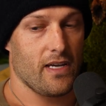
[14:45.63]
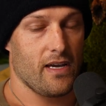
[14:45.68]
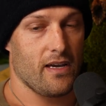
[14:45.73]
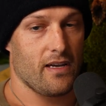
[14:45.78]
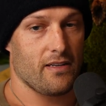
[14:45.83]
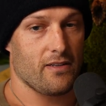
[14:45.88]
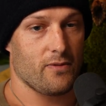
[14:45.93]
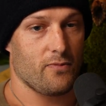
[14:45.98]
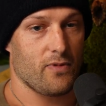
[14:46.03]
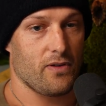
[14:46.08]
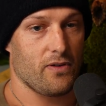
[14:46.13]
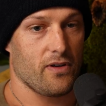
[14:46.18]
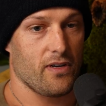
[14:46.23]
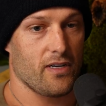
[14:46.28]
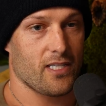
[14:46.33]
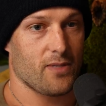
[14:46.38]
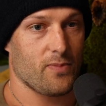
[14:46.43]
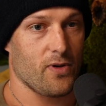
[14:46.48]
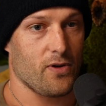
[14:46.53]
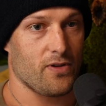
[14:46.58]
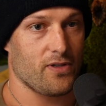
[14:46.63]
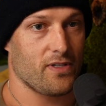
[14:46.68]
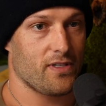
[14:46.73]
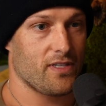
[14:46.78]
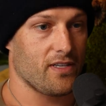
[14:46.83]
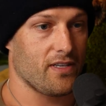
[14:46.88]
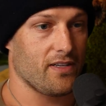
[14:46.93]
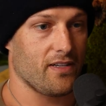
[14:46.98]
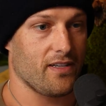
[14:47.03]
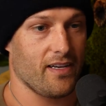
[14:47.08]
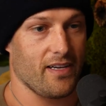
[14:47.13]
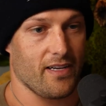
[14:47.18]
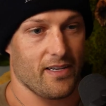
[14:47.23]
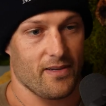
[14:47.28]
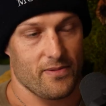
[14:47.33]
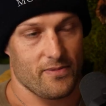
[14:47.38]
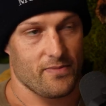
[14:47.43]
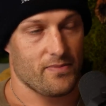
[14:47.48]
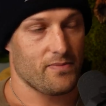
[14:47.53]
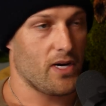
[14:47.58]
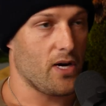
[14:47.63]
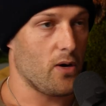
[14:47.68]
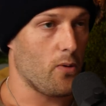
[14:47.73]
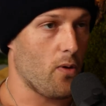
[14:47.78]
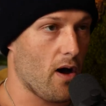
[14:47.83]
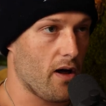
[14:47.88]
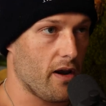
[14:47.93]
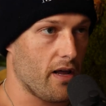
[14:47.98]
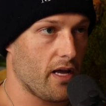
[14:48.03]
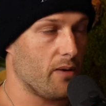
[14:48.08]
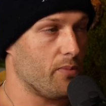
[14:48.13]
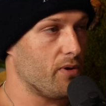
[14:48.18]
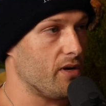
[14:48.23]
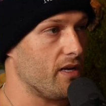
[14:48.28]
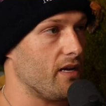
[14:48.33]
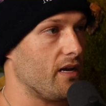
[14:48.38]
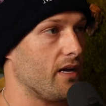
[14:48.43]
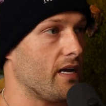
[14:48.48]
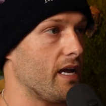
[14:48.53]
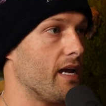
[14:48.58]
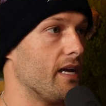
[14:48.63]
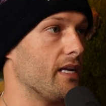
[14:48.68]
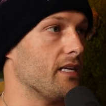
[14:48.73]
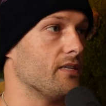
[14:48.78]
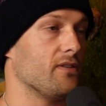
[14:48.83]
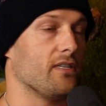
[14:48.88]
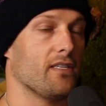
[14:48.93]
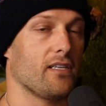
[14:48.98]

we were exposed to like marijuana at a pretty young age.